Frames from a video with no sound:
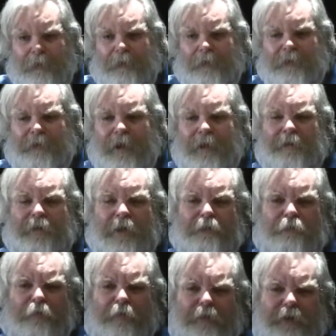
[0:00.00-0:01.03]
The state
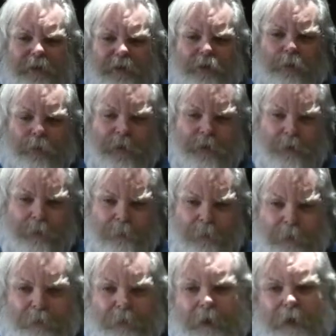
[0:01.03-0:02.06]
says, well, that's the window
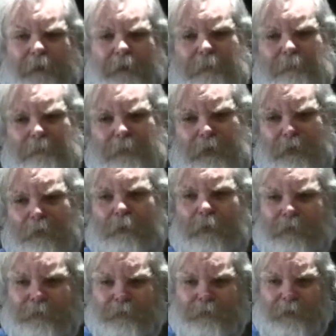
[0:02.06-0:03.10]
period and you don't
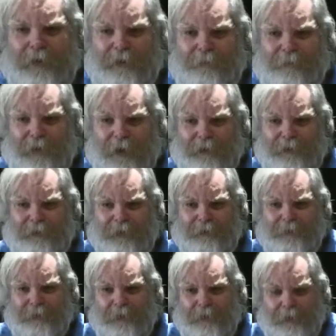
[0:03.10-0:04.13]
understand the process.